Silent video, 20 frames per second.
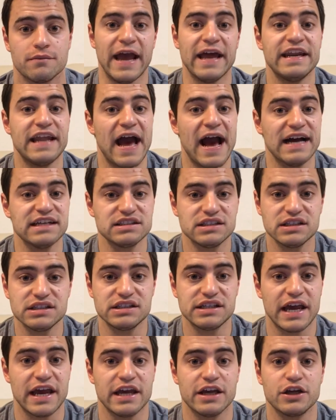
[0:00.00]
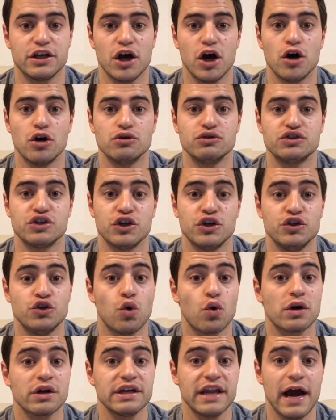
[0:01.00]
And as the saying goes,
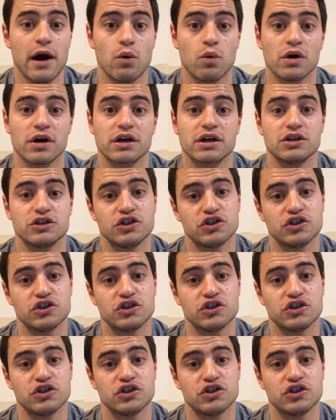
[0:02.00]
your network